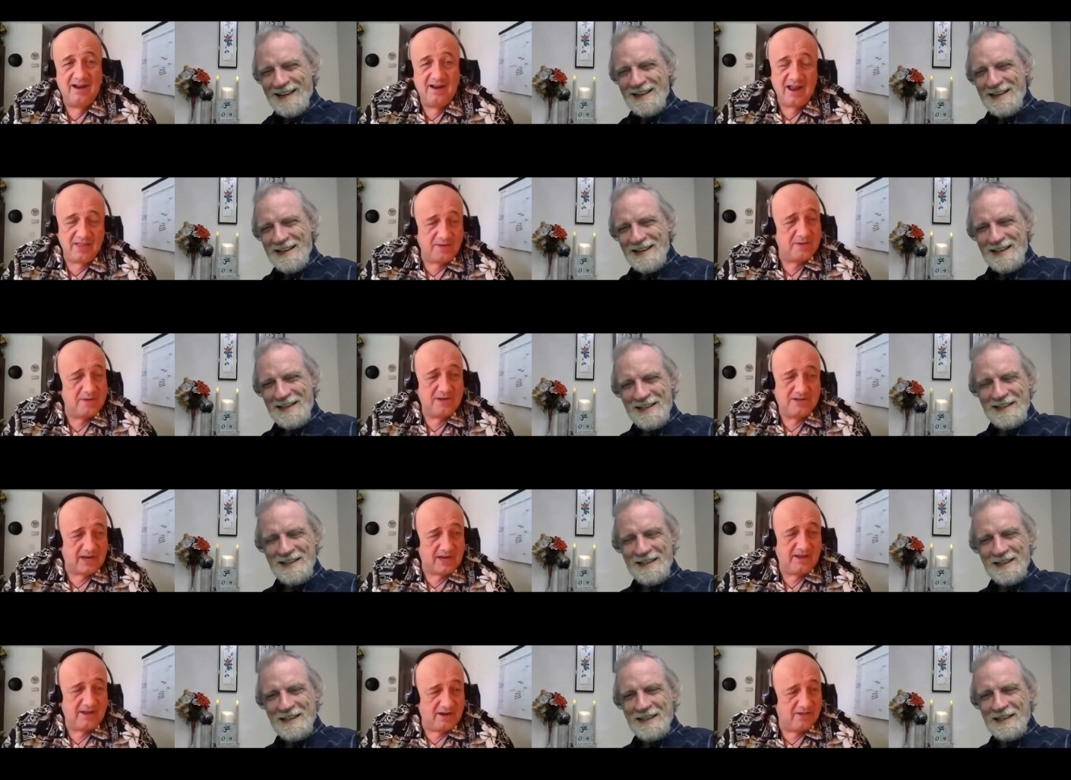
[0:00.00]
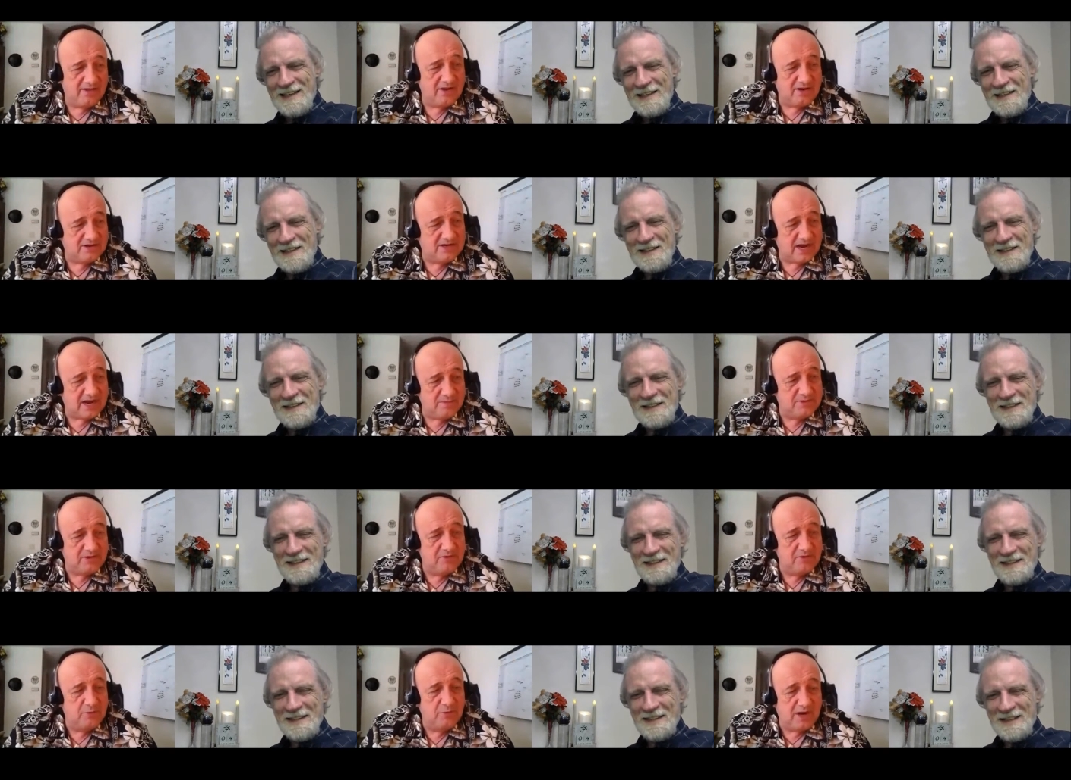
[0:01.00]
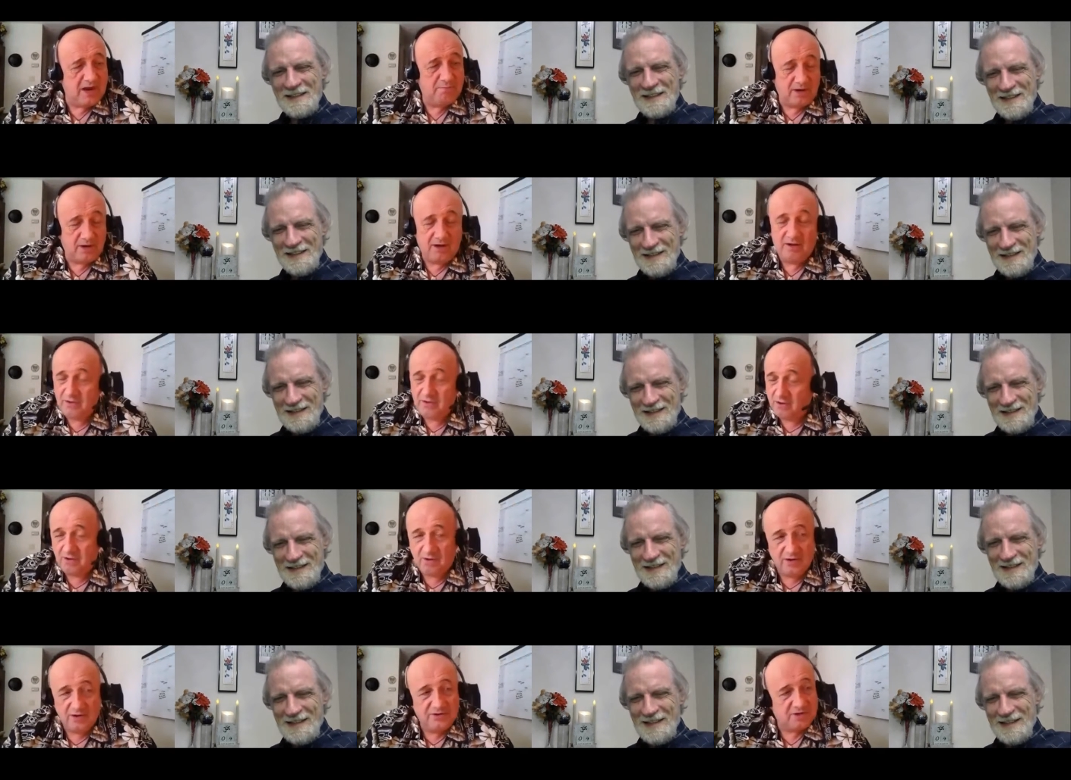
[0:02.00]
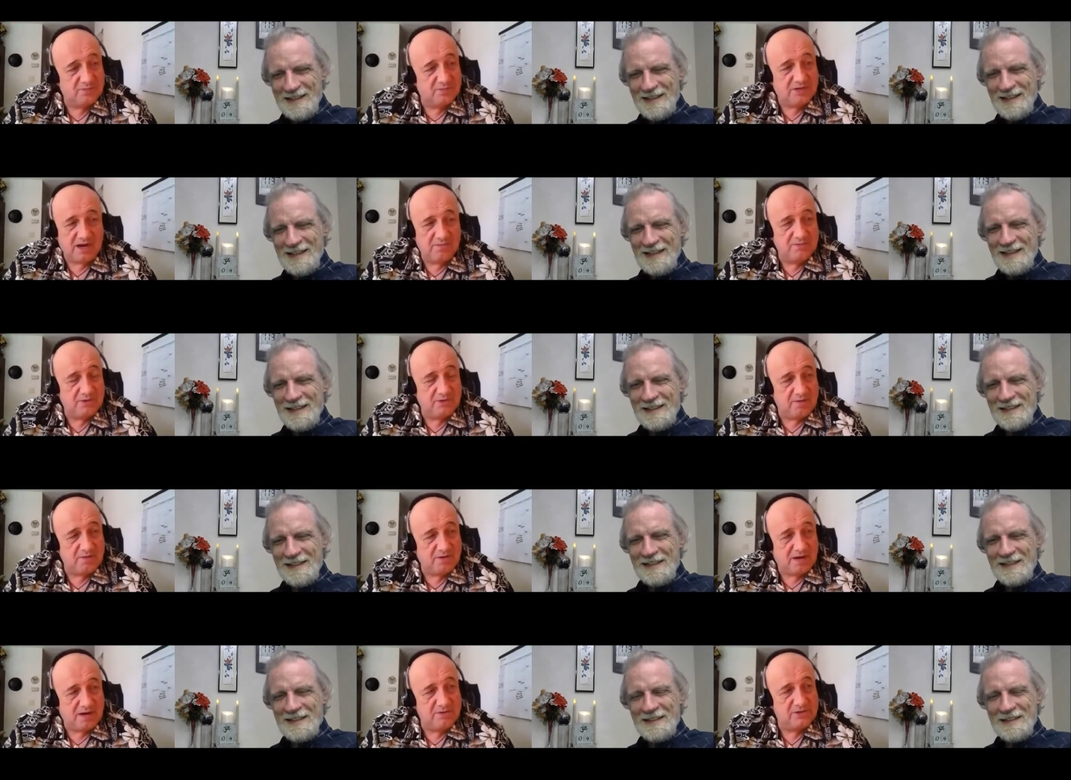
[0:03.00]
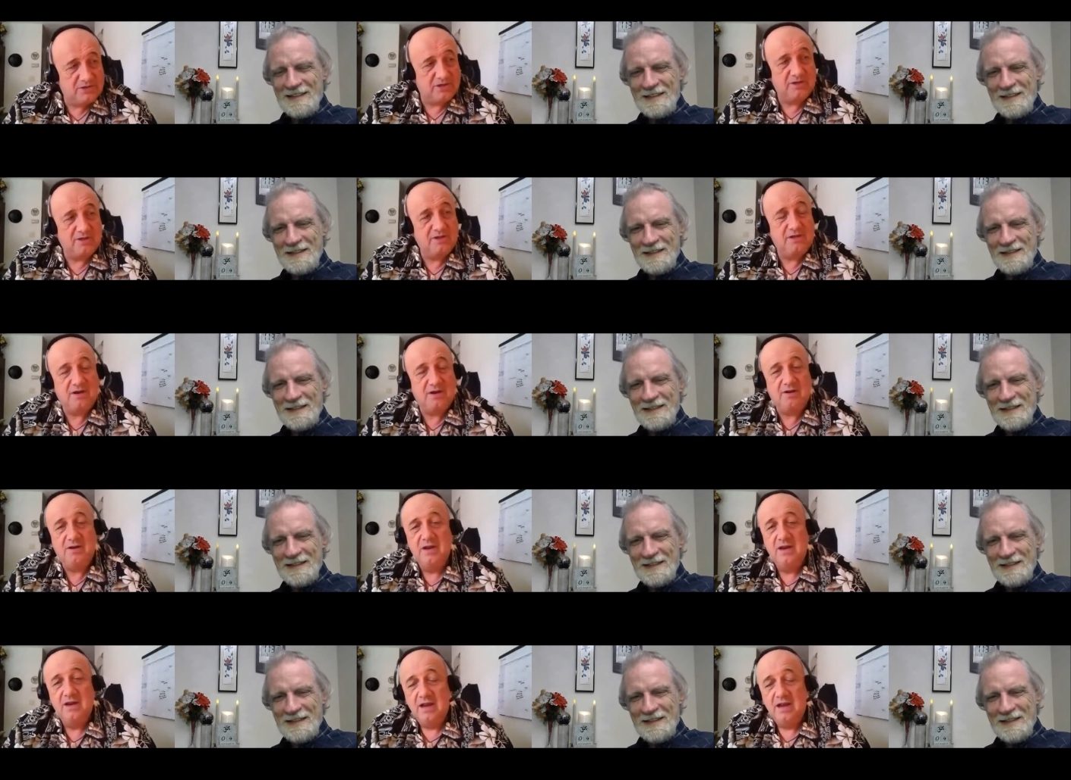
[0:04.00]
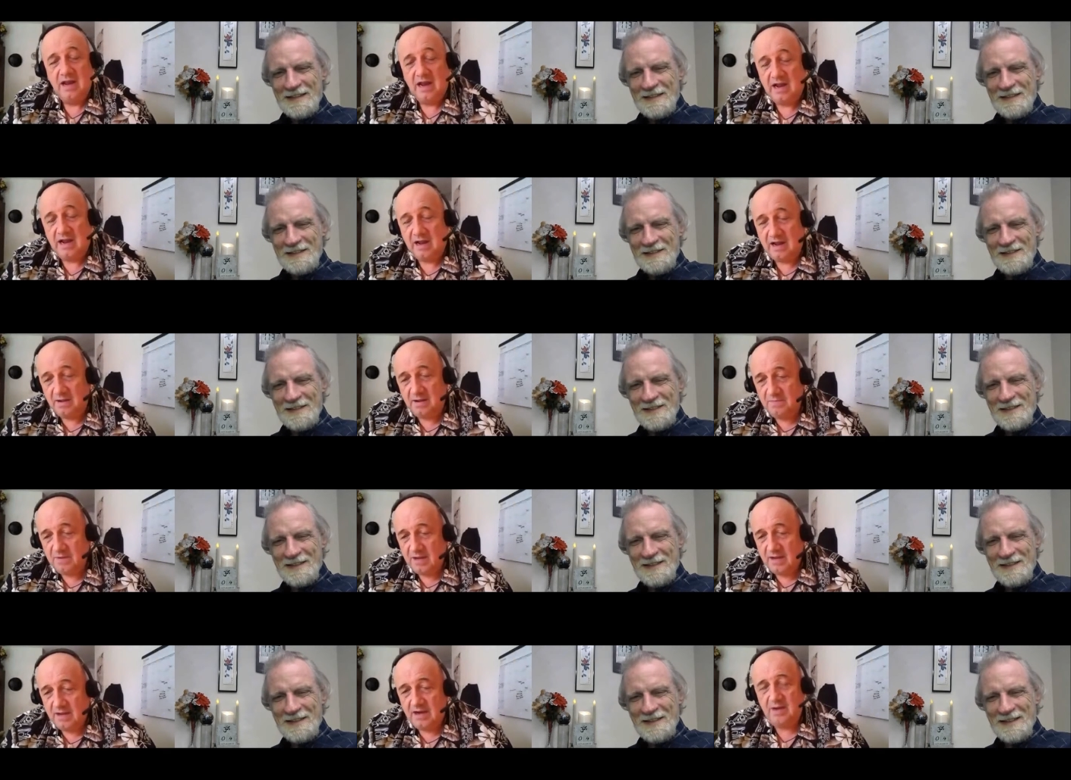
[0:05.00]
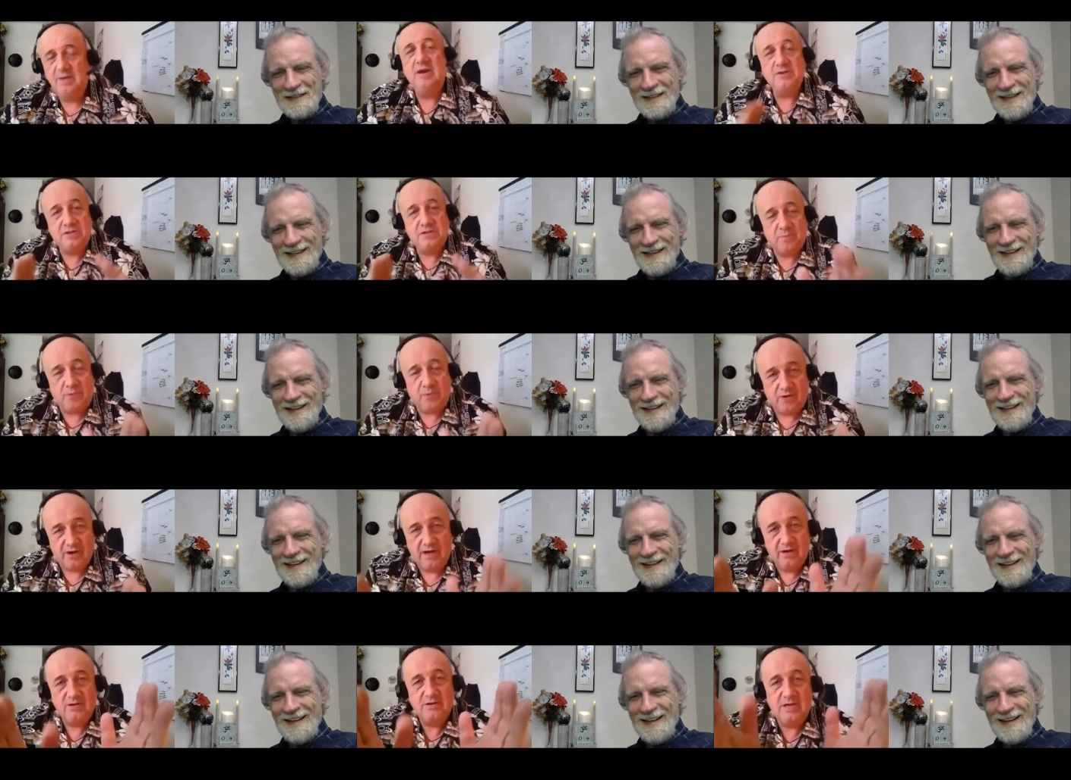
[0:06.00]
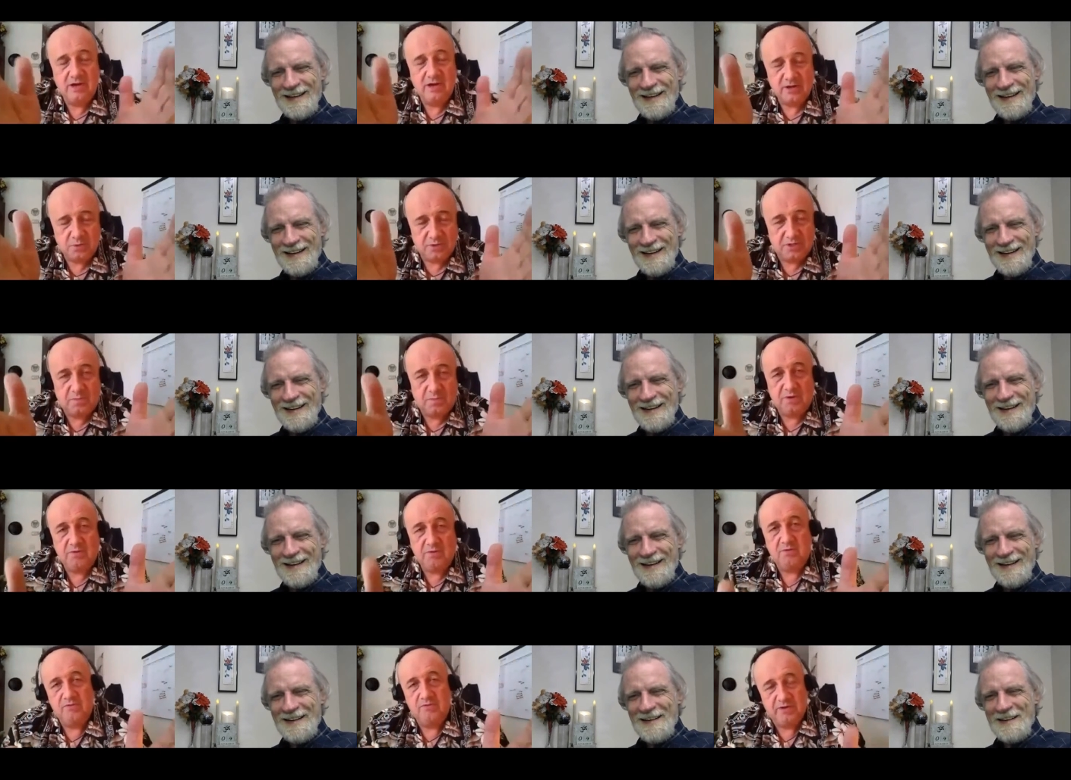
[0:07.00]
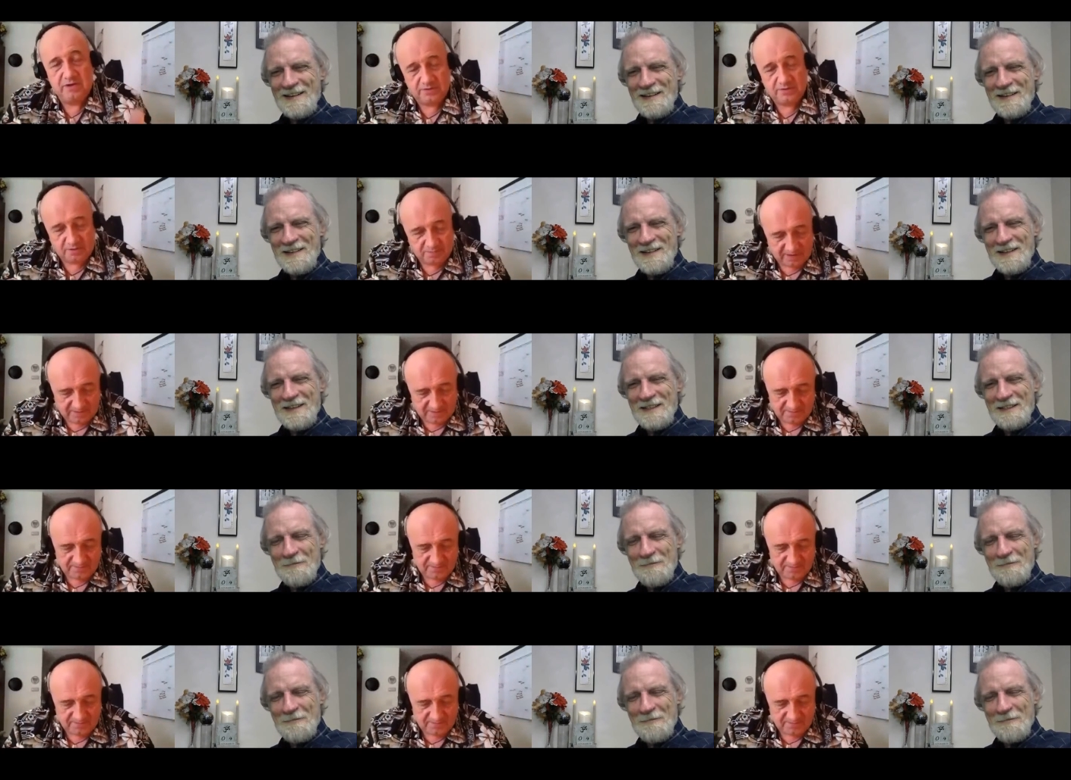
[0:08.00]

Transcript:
Speaker 1: And now there've been, t- you know, there are times even when I blow the horn sometimes when I probably shouldn't. You know, um, here's the point. Here's here's what spirit revealed to me